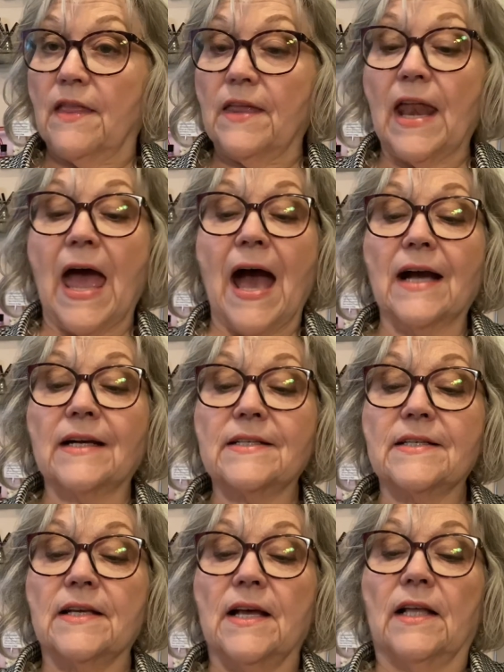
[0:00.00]
that
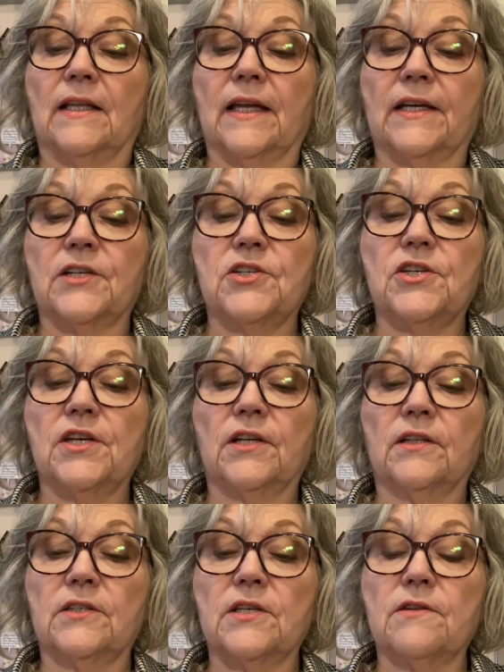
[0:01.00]
acts like a
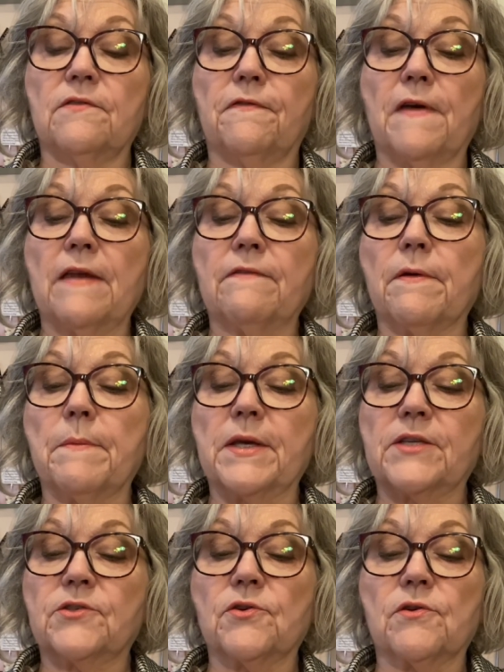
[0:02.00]
shield to defend from
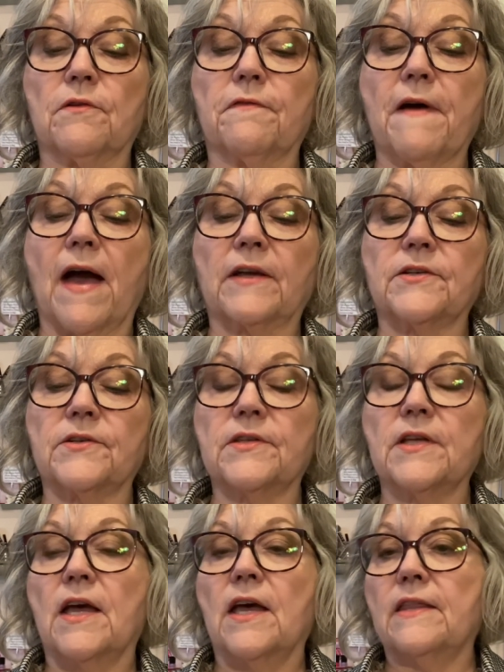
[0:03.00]
external factors
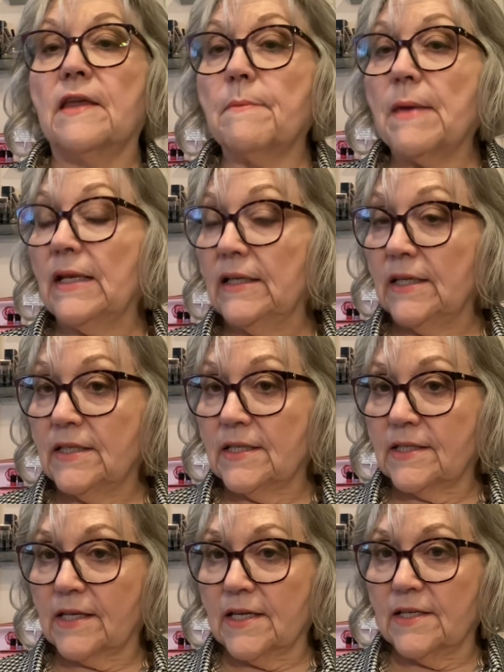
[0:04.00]
that may lead to
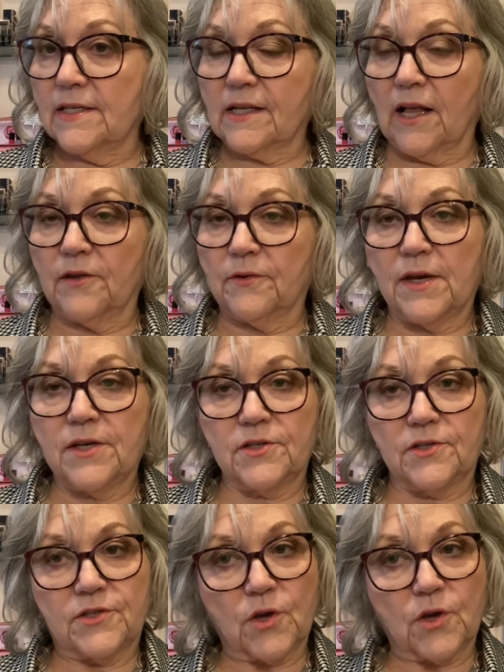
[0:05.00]
skin discoloration.